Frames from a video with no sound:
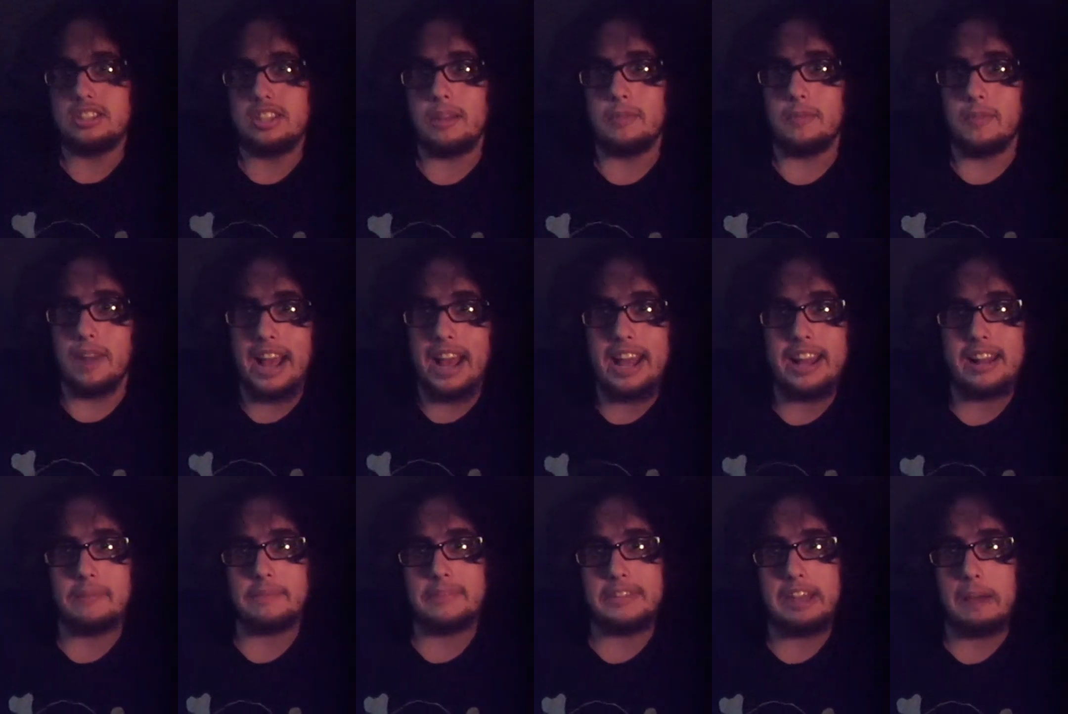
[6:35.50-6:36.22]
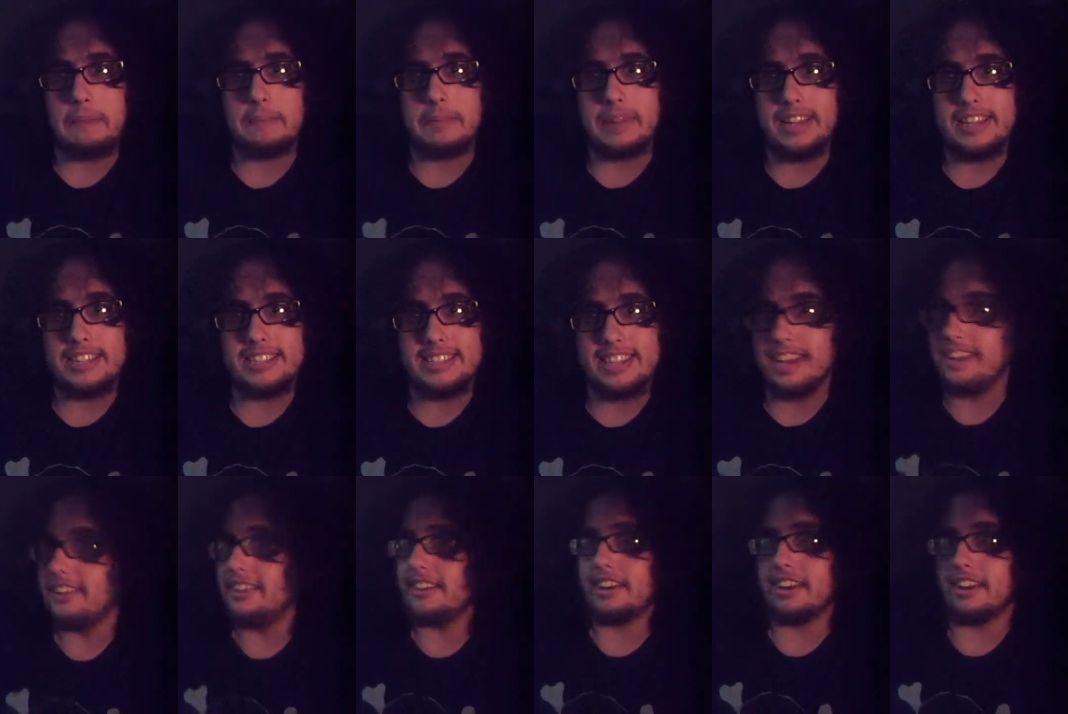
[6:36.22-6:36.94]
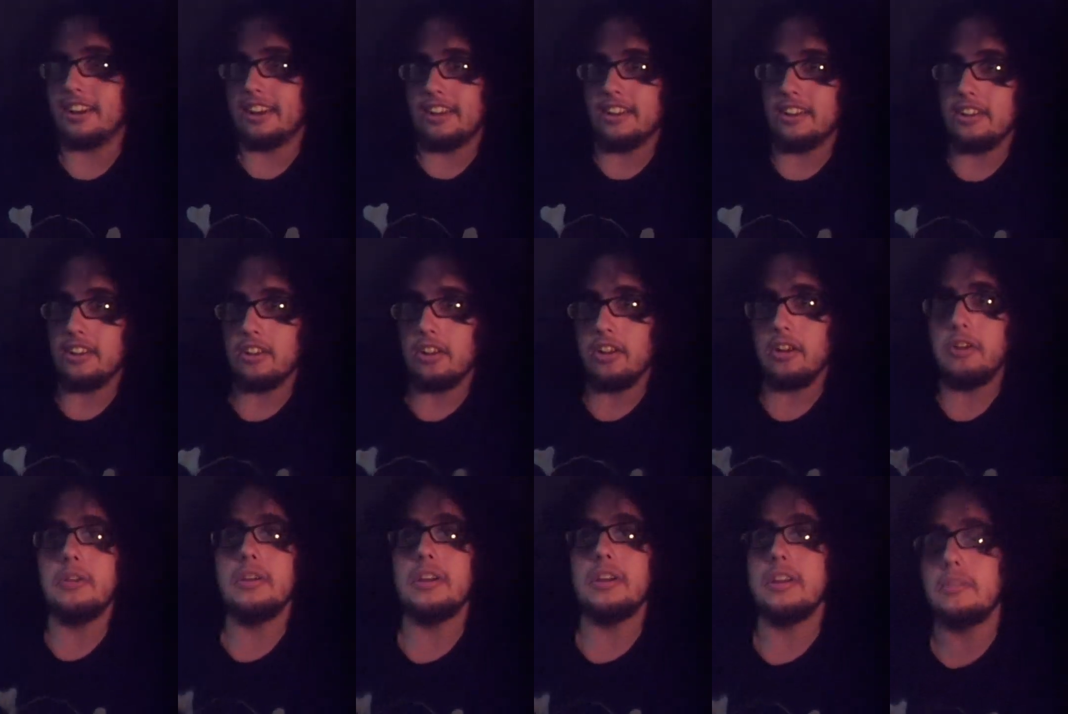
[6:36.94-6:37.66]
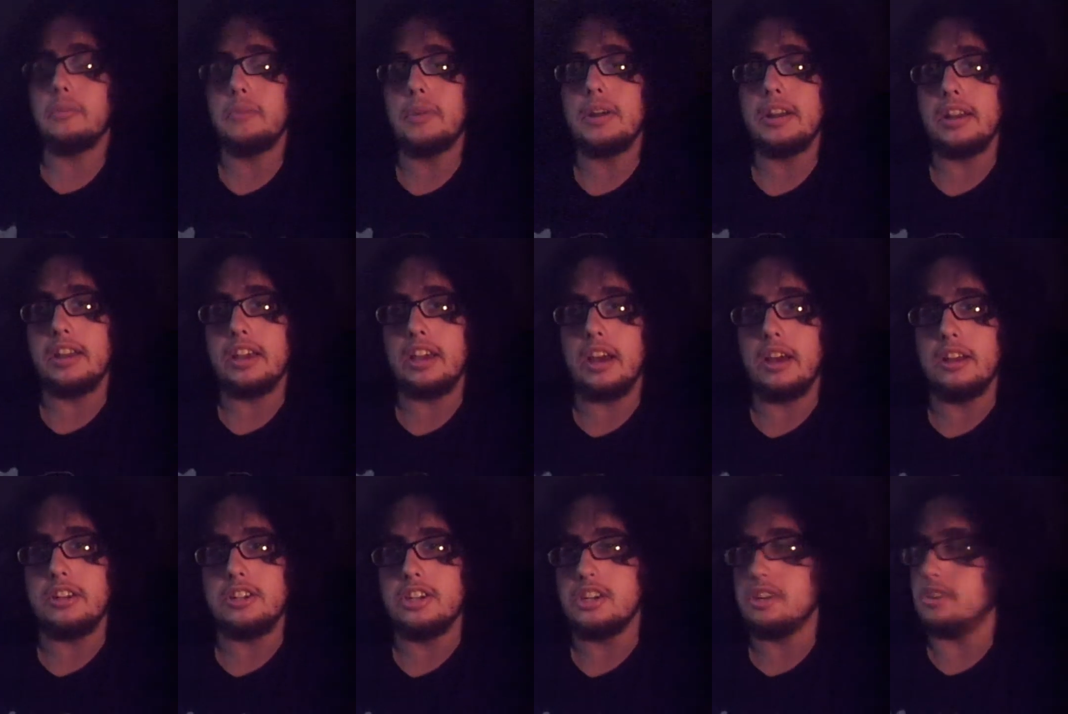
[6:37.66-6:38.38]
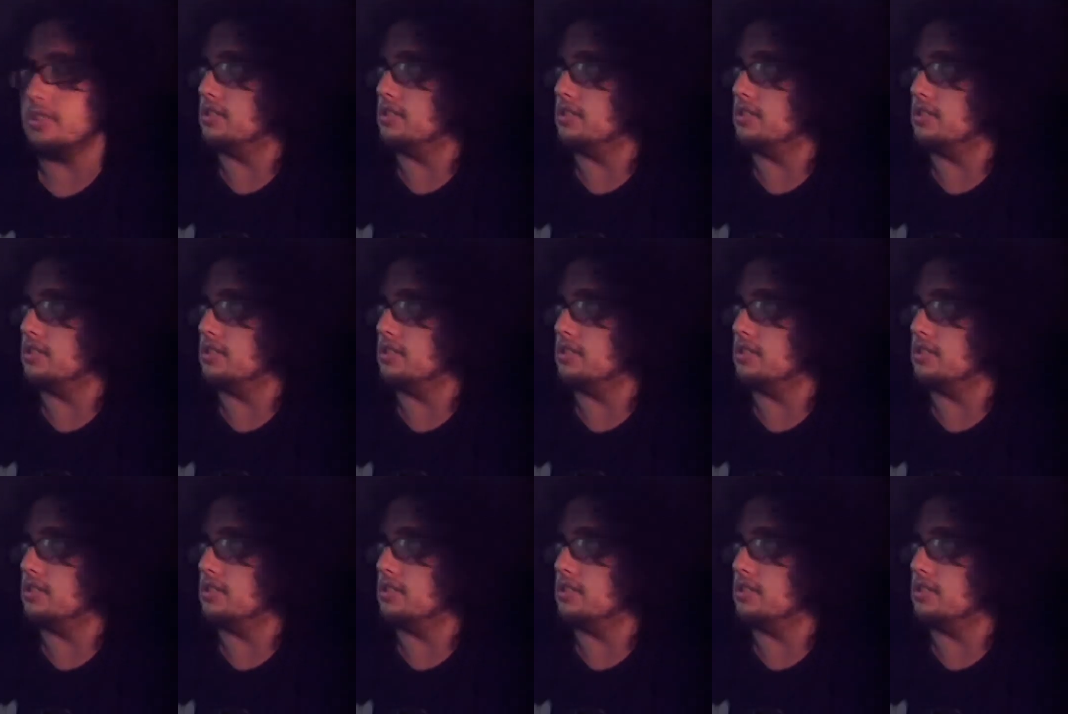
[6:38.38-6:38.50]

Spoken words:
through some random Japanese title. Where are you gonna